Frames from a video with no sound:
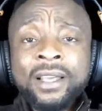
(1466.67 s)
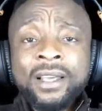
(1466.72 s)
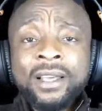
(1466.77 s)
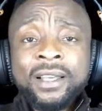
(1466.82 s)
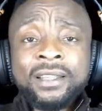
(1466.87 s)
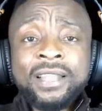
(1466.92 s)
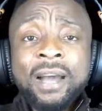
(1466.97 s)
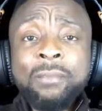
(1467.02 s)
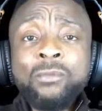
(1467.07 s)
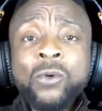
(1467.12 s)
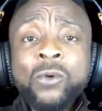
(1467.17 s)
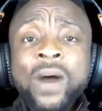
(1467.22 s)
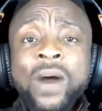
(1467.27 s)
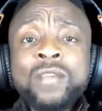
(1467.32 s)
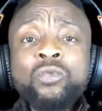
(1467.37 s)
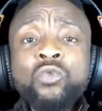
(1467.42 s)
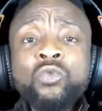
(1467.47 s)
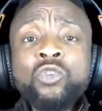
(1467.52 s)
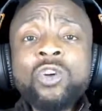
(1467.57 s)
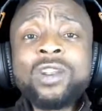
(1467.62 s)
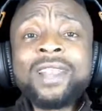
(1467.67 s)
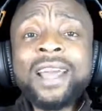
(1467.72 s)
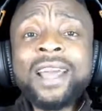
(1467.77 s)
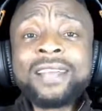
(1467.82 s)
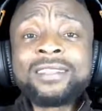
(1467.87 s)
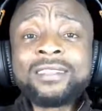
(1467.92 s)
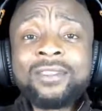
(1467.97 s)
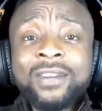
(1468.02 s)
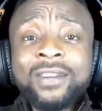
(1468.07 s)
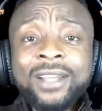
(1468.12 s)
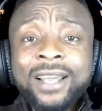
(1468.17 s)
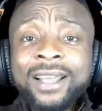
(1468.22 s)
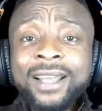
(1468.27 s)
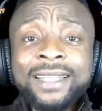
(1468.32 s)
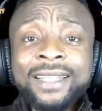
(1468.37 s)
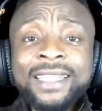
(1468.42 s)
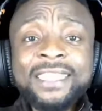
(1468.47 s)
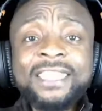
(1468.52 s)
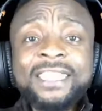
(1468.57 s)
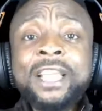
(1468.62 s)
that Buhari will not last longer
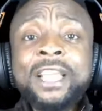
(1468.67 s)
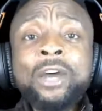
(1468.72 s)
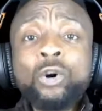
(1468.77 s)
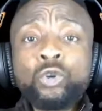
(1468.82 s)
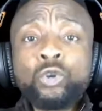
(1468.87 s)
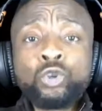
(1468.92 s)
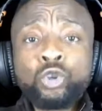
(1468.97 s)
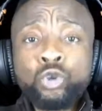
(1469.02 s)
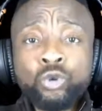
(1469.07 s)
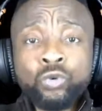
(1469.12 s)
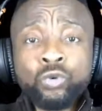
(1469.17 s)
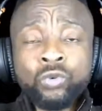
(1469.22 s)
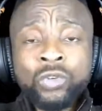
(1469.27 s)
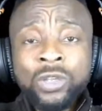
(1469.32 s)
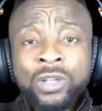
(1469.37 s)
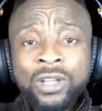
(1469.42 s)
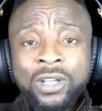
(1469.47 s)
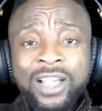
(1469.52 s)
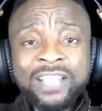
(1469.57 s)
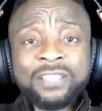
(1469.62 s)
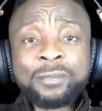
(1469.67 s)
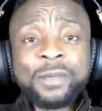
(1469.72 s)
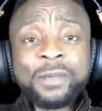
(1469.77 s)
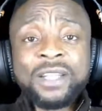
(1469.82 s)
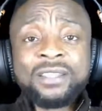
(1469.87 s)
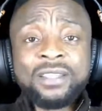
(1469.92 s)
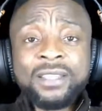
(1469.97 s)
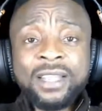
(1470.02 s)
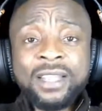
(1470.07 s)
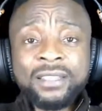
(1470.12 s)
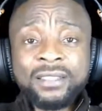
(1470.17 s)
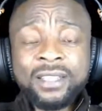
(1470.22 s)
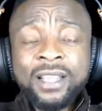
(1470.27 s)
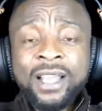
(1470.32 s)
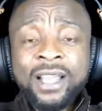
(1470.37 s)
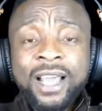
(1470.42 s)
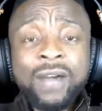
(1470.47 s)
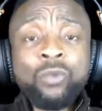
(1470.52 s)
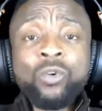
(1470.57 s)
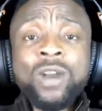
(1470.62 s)
than a year or two as president.
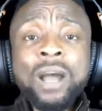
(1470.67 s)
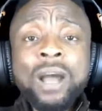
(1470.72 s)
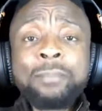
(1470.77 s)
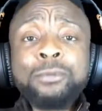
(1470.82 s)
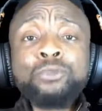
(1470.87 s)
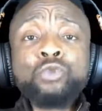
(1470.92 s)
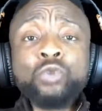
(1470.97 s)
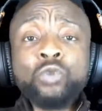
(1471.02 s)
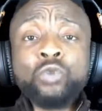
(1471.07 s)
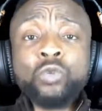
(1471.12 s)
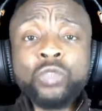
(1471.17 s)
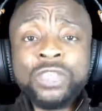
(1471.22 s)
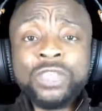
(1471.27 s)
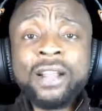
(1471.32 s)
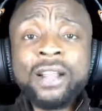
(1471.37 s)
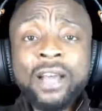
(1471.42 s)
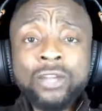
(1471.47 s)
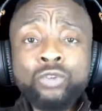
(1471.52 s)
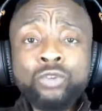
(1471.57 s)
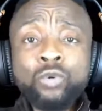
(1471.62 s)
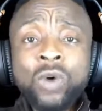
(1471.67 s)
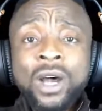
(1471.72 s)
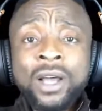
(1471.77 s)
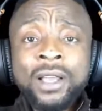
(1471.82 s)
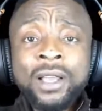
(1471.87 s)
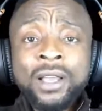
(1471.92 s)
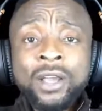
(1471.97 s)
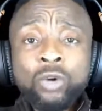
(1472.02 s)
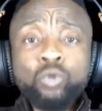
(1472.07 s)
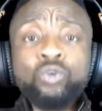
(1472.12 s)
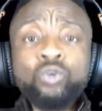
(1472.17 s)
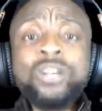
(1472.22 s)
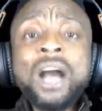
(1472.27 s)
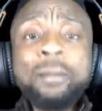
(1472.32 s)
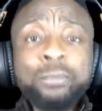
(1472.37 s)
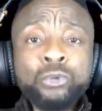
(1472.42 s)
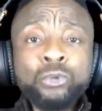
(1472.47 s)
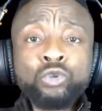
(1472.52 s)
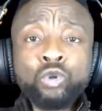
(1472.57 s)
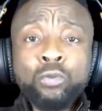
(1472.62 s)
And what happened to Yaradua would
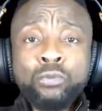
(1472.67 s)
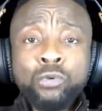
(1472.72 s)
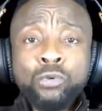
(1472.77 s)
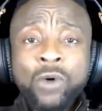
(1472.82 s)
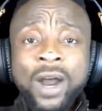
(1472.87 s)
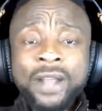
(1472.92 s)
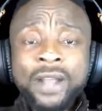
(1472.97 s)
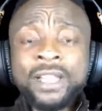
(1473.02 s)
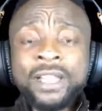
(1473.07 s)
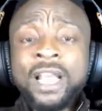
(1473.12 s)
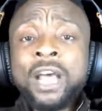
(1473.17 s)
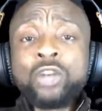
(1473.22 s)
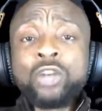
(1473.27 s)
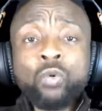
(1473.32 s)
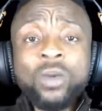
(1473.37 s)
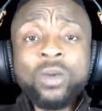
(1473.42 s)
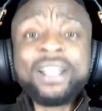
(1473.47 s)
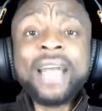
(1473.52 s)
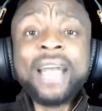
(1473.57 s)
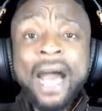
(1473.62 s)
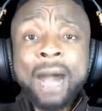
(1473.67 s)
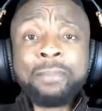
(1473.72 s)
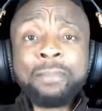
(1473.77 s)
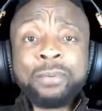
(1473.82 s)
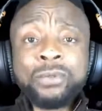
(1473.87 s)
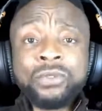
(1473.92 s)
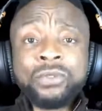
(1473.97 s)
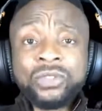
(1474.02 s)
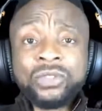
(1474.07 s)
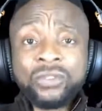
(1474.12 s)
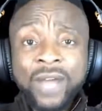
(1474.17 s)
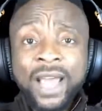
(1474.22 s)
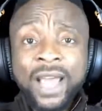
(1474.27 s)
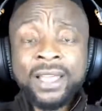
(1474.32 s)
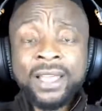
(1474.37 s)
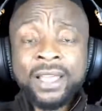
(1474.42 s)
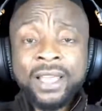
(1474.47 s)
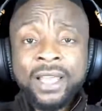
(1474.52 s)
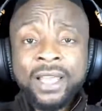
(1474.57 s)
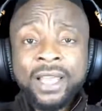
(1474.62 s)
happen to Buhari. So when that happened,
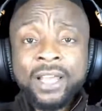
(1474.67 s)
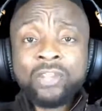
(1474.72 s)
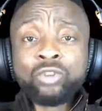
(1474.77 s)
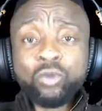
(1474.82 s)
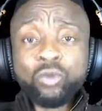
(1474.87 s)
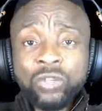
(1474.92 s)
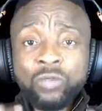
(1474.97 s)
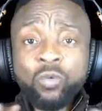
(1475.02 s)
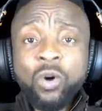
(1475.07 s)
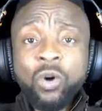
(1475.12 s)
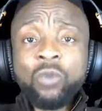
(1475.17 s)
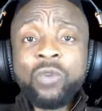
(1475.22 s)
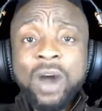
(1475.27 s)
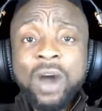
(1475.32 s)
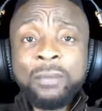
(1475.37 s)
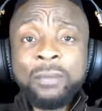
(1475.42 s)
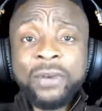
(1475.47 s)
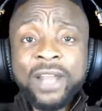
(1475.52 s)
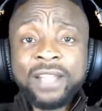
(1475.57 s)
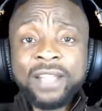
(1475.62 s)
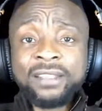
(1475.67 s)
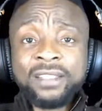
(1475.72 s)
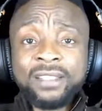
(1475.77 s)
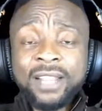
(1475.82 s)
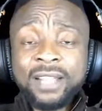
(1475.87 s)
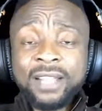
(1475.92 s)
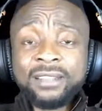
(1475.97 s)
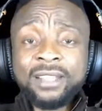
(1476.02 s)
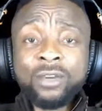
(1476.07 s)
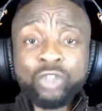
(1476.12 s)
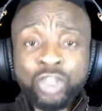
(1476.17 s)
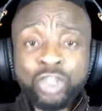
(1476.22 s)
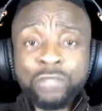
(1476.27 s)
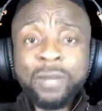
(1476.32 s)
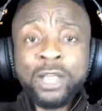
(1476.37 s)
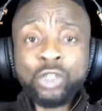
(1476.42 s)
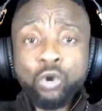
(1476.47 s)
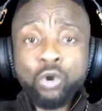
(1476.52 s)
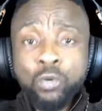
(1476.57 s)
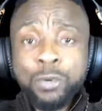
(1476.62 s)
right? So what will happen next is that
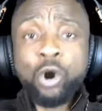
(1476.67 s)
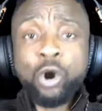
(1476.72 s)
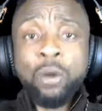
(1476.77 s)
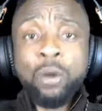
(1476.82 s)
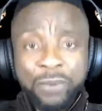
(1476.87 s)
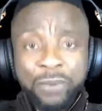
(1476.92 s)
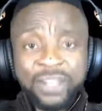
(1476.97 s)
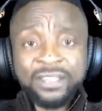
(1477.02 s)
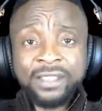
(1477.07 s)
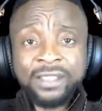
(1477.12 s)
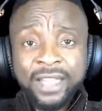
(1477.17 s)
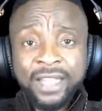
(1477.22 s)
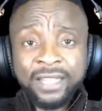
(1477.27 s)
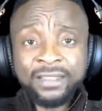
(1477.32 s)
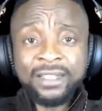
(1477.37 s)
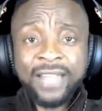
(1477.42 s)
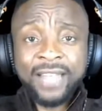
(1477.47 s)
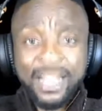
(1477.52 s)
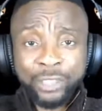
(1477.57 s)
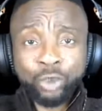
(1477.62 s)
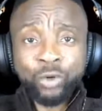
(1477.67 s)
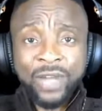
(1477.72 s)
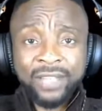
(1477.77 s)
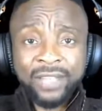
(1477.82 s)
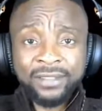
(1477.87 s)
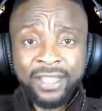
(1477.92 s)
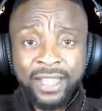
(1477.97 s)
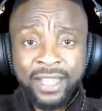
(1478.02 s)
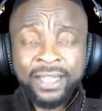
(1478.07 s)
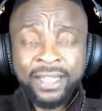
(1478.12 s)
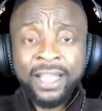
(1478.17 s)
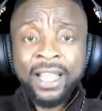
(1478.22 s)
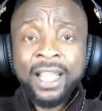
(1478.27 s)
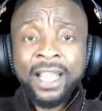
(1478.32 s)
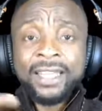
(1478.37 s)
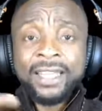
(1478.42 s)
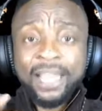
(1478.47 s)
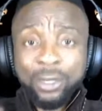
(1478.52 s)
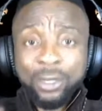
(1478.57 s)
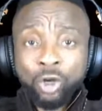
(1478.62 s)
Osinbanjo will become president, like Jonathan.
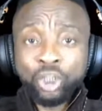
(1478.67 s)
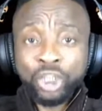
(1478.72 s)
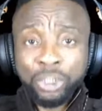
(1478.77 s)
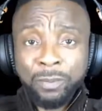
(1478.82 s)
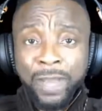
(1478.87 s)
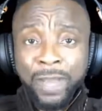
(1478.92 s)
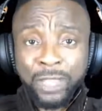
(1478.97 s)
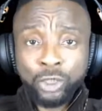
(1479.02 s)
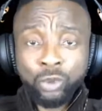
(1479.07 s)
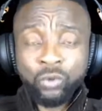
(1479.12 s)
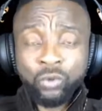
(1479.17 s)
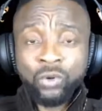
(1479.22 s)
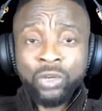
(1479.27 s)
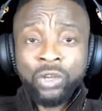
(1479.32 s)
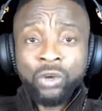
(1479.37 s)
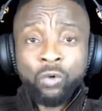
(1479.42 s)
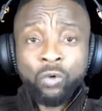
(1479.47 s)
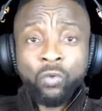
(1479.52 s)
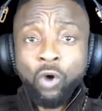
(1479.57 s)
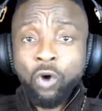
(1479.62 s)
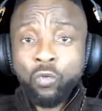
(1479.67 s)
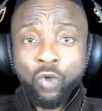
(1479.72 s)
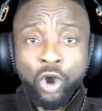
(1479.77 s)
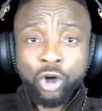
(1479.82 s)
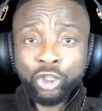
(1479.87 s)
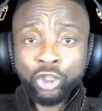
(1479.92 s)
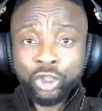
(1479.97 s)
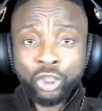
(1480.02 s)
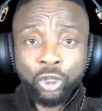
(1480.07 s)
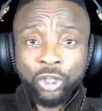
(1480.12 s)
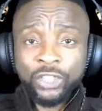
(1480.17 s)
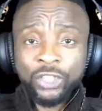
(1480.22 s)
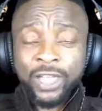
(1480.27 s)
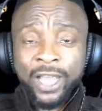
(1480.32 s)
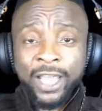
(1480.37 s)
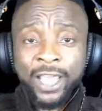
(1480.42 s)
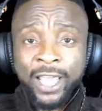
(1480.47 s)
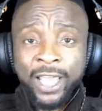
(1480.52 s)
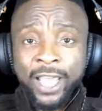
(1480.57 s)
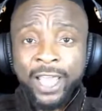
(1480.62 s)
Then Osinbanjo, one way or the
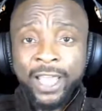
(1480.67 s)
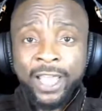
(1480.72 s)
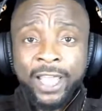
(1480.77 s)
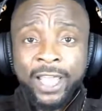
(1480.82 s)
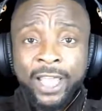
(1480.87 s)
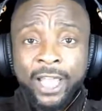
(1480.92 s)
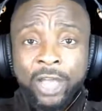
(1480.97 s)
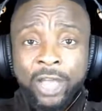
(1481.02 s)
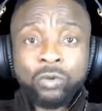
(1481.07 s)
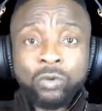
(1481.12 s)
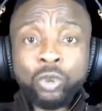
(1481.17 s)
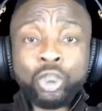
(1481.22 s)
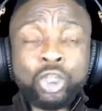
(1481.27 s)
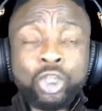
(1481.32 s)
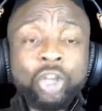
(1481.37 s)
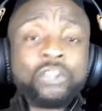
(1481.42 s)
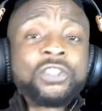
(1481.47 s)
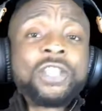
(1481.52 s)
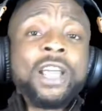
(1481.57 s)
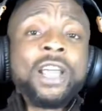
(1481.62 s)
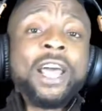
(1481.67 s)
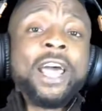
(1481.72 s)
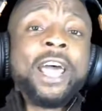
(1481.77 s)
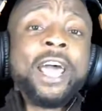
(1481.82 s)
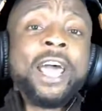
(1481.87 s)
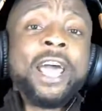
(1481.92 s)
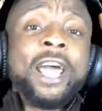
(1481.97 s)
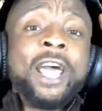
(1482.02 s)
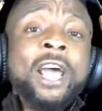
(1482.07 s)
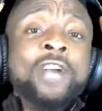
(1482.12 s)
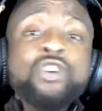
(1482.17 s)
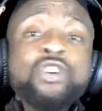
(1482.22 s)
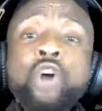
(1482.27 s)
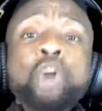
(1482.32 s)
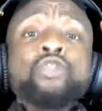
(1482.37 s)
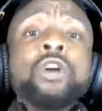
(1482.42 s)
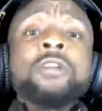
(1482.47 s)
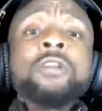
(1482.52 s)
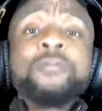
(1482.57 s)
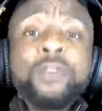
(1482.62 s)
other, will just
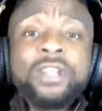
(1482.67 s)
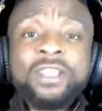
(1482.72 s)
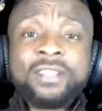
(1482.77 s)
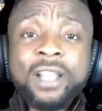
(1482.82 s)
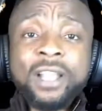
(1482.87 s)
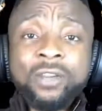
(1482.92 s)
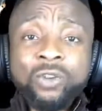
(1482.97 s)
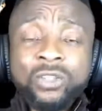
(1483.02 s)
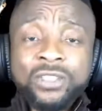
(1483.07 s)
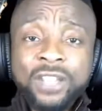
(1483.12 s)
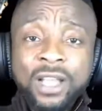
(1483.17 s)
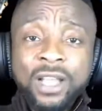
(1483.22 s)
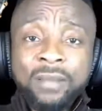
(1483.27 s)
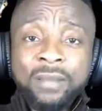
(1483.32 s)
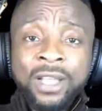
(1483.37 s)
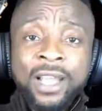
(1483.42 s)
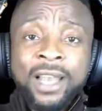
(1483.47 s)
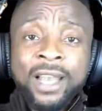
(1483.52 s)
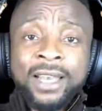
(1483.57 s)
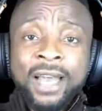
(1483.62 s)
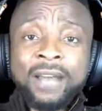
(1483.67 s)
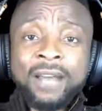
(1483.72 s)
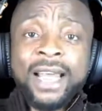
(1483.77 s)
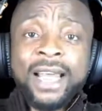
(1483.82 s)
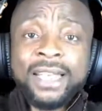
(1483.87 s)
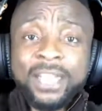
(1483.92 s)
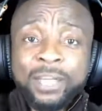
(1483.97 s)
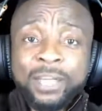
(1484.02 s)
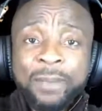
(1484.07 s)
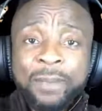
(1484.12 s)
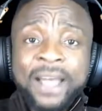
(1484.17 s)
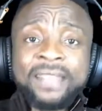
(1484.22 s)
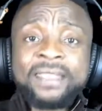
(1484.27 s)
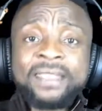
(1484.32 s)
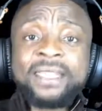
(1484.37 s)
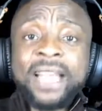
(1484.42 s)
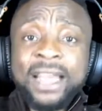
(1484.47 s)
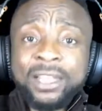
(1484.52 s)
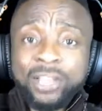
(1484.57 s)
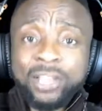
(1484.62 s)
not run for the second term. Now that the
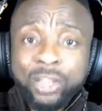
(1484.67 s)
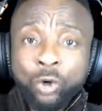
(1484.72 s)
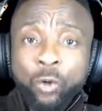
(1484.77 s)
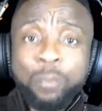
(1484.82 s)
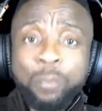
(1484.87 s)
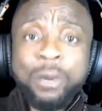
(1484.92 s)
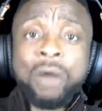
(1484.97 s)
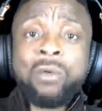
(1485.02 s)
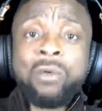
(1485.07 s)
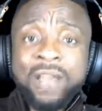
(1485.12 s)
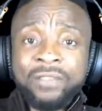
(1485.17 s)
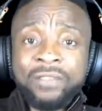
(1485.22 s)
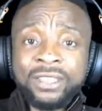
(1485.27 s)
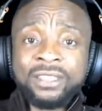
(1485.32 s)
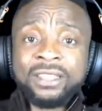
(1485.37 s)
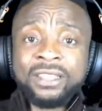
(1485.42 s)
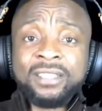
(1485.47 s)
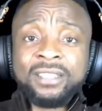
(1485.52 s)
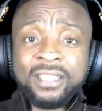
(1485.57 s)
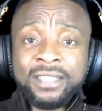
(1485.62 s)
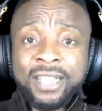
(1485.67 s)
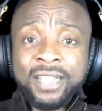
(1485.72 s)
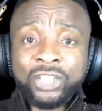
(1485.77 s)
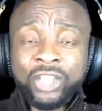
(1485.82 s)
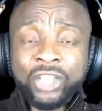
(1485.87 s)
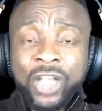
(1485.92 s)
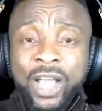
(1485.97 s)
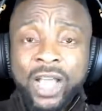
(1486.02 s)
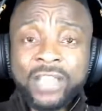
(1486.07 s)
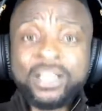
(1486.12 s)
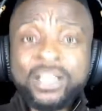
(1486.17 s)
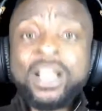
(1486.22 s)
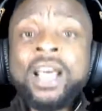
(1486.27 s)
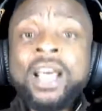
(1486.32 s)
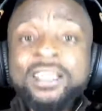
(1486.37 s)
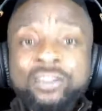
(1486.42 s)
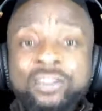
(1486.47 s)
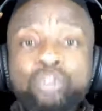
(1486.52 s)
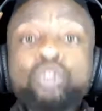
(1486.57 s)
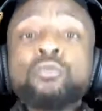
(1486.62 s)
party and the whole power, everything is in their charge,
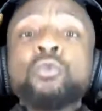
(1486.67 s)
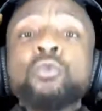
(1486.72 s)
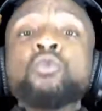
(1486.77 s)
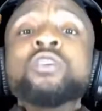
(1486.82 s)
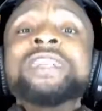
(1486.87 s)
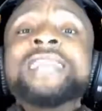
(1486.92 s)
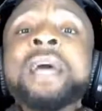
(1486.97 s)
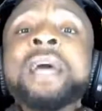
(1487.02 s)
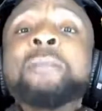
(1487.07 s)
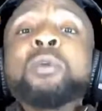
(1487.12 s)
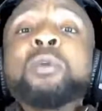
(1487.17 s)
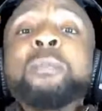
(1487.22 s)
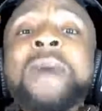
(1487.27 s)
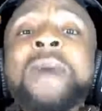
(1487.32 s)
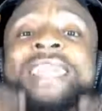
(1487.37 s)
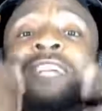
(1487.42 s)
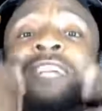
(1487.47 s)
Tinubu will then properly